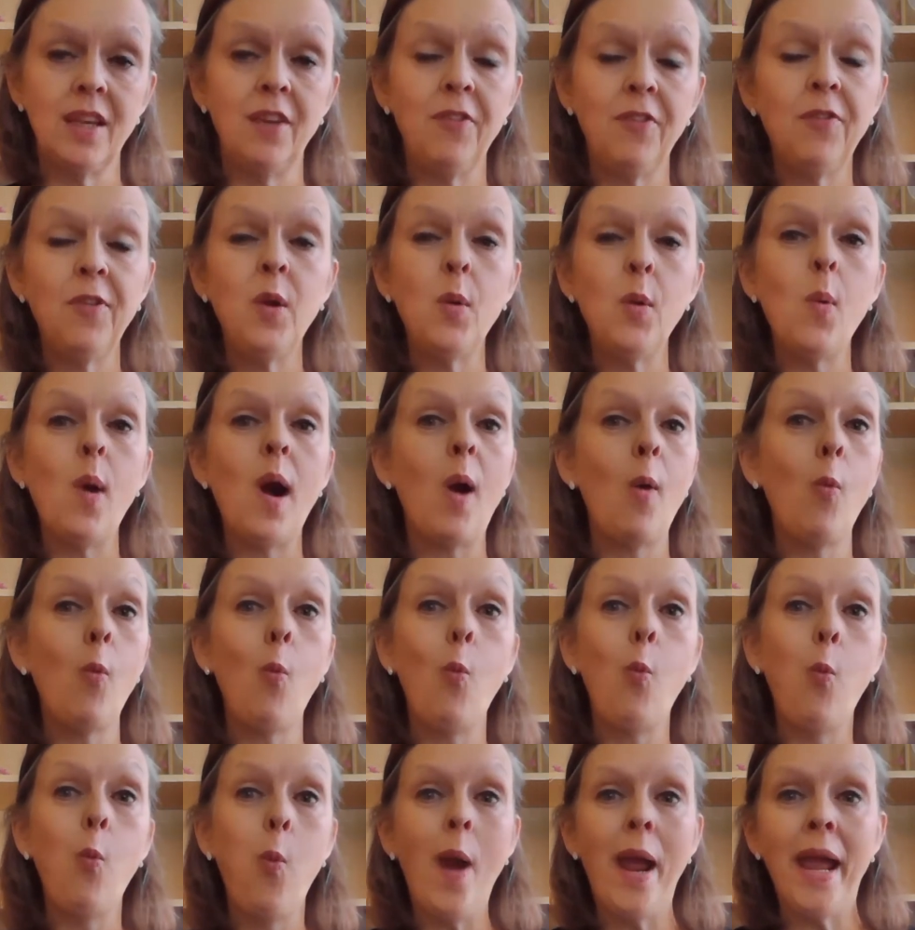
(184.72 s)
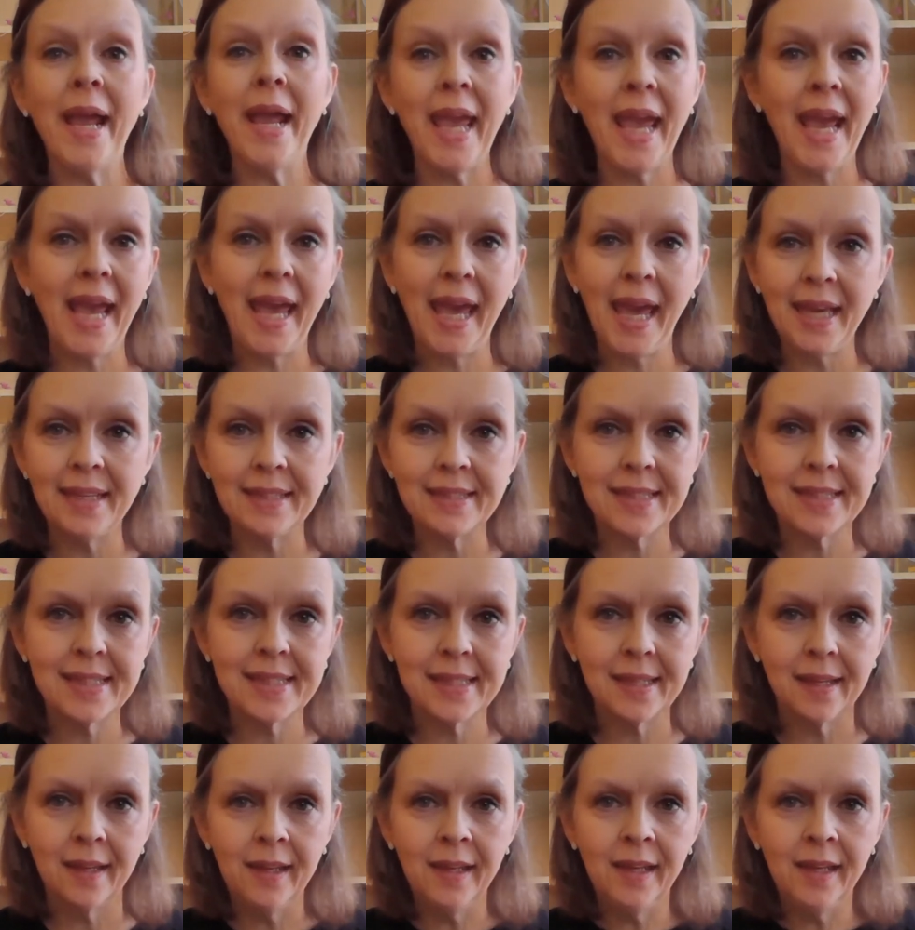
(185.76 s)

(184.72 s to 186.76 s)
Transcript: If you are winging it,